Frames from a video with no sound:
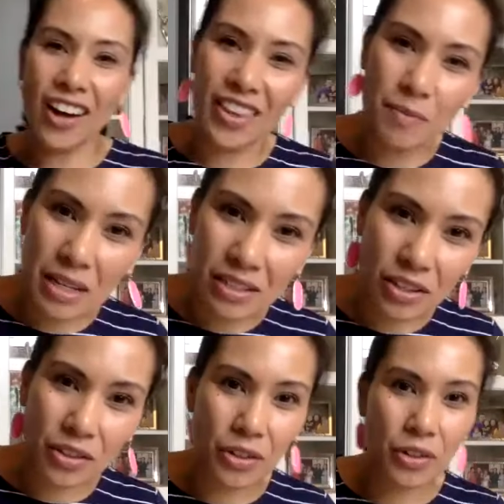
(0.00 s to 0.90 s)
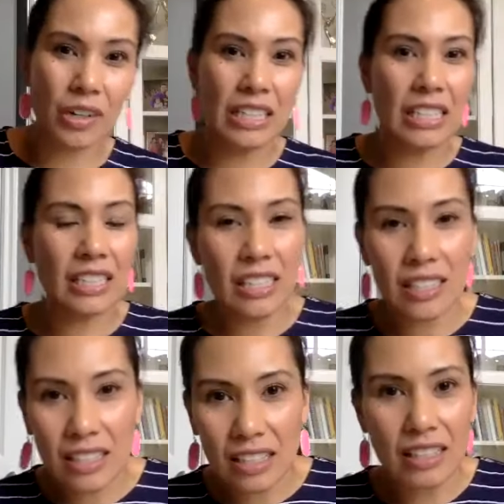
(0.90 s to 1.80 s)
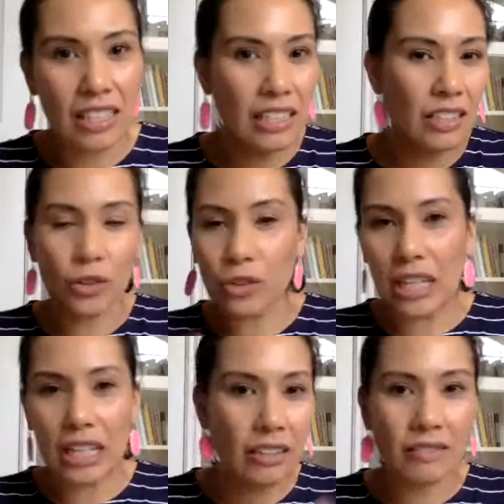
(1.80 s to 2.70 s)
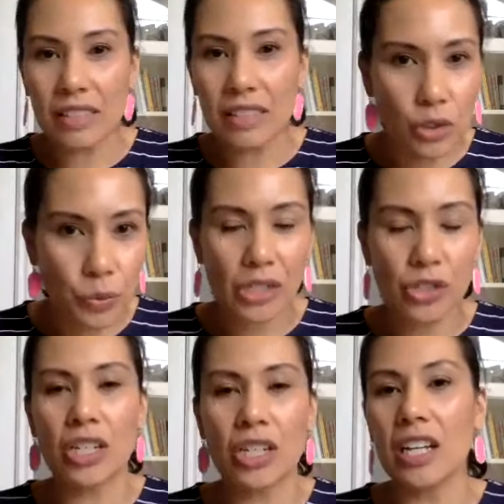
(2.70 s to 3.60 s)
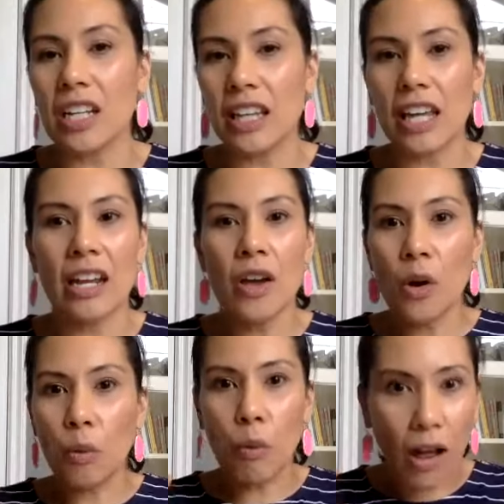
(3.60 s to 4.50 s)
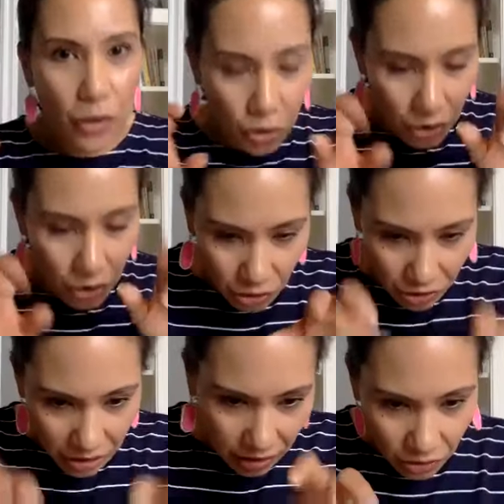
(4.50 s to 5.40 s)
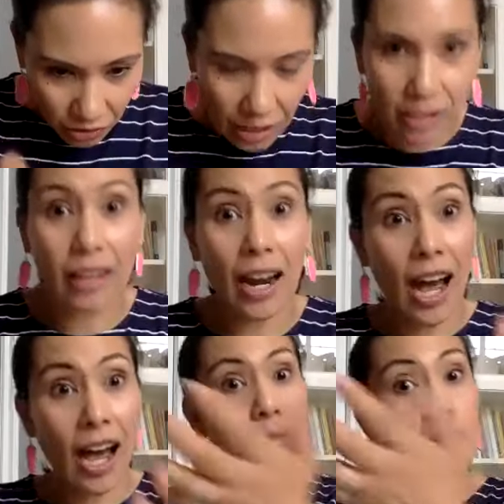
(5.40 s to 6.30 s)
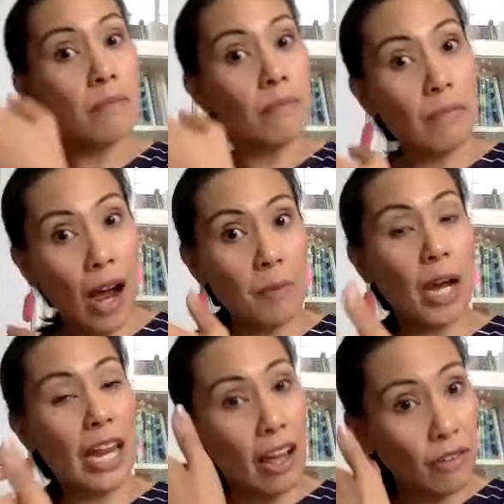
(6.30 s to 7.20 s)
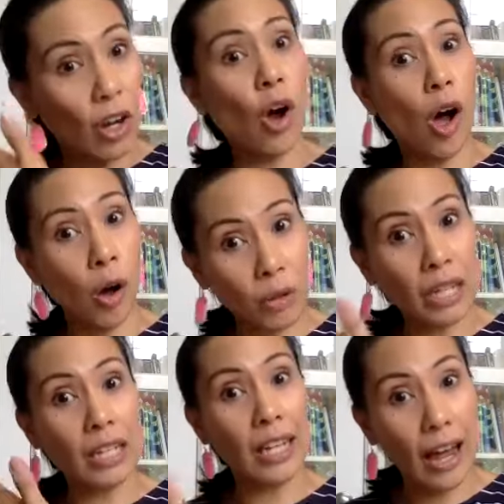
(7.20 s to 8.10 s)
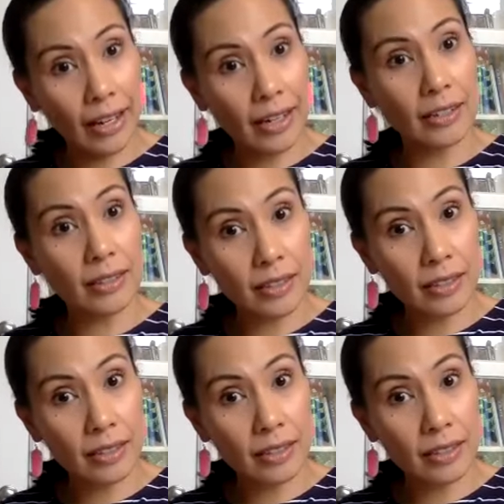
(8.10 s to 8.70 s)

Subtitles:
them into their e-distance e-learning situation. And then while they're in their e-learning, then I might have a call with a client,